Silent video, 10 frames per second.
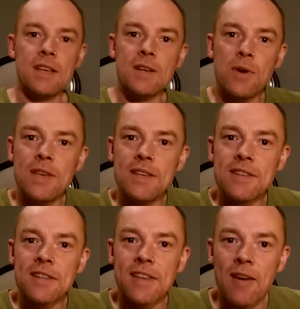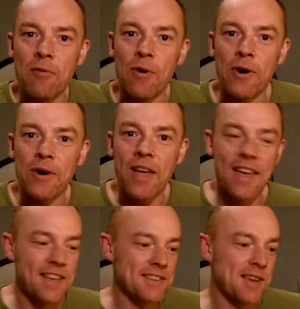quite easy to get wrong,
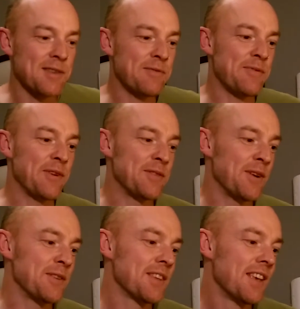as I found out.